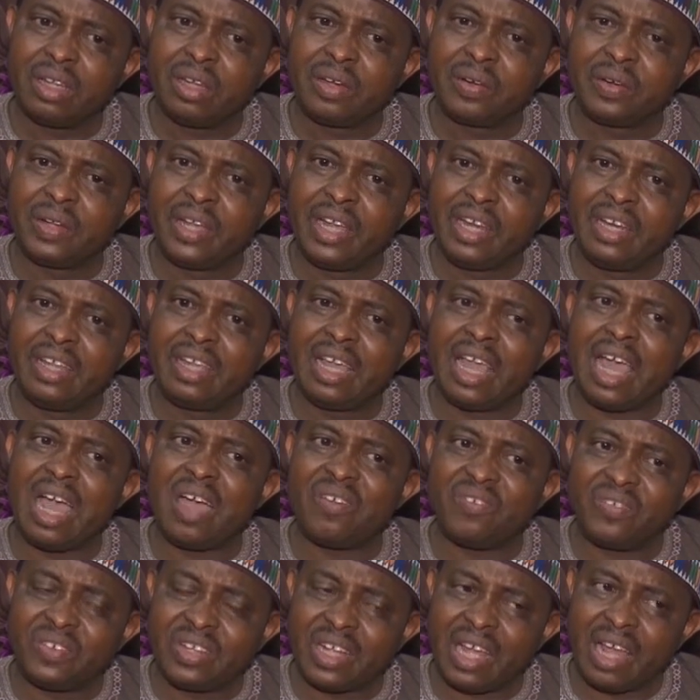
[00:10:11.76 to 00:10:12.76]
really
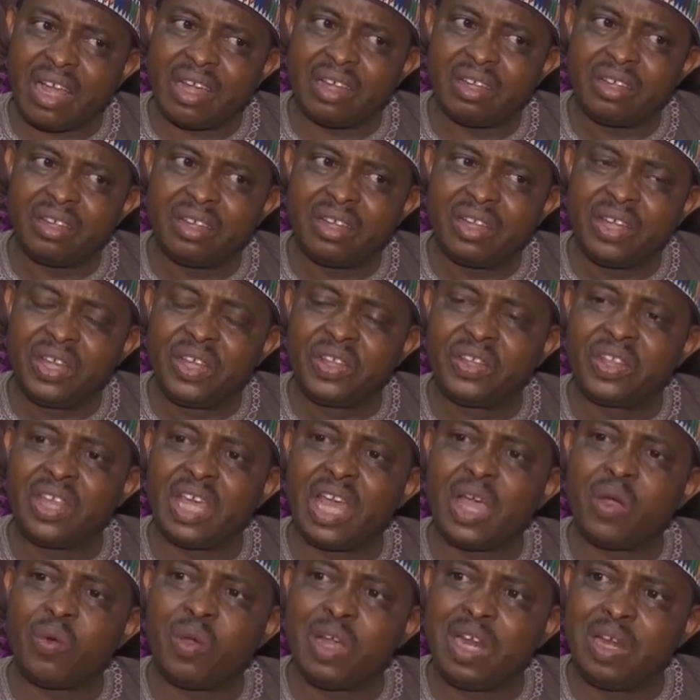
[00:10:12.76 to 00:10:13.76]
after
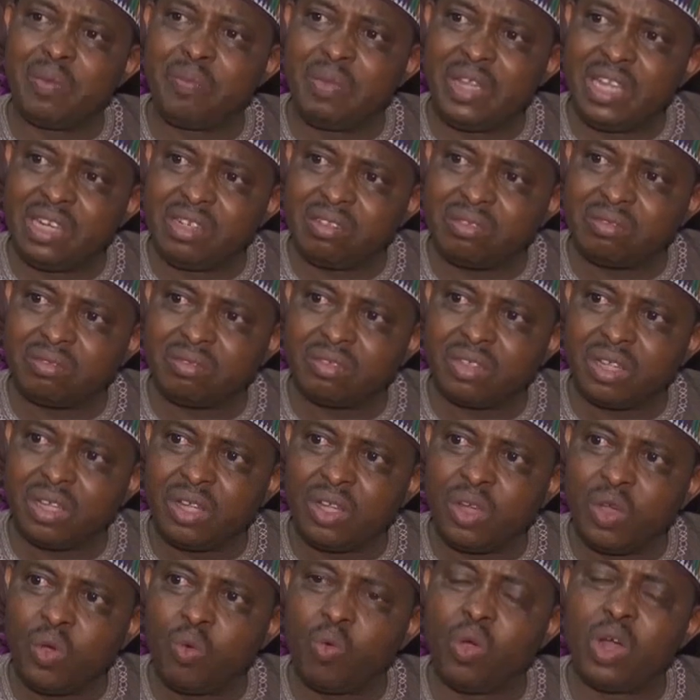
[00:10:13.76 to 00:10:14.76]
their well-being.
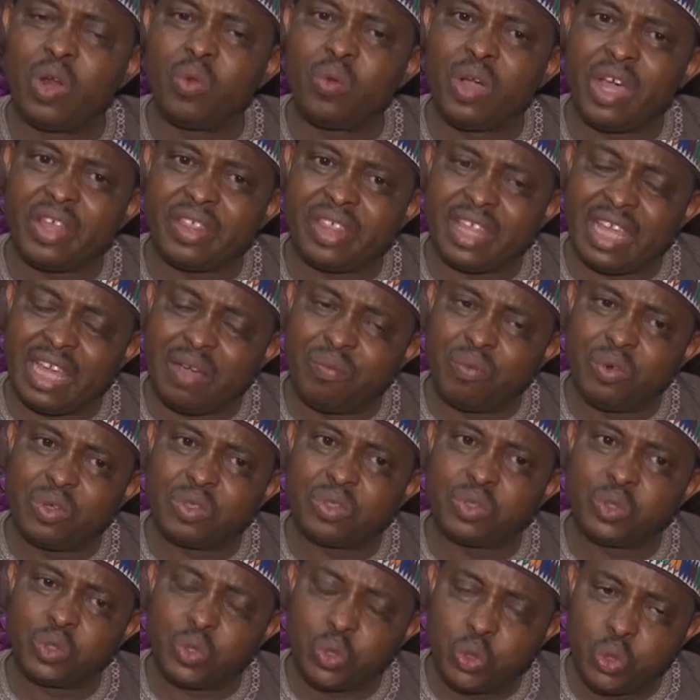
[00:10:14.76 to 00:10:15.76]
What were they able
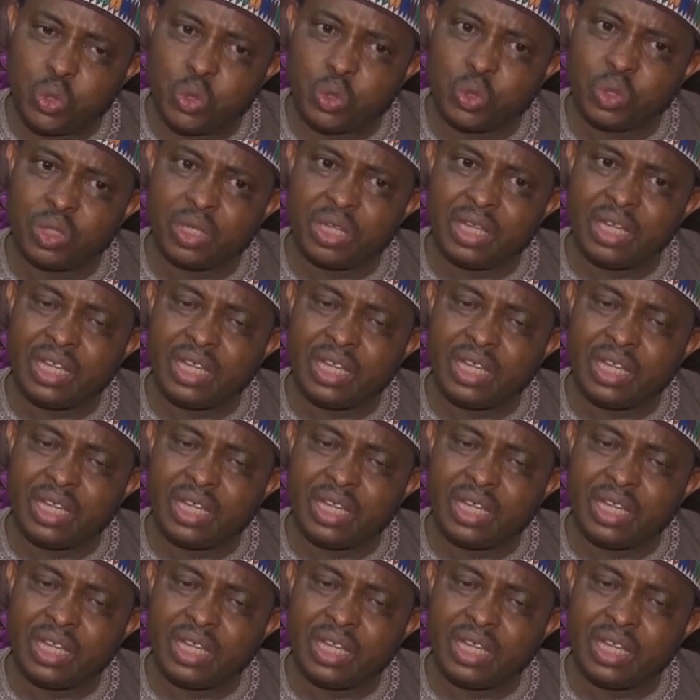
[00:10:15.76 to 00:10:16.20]
to do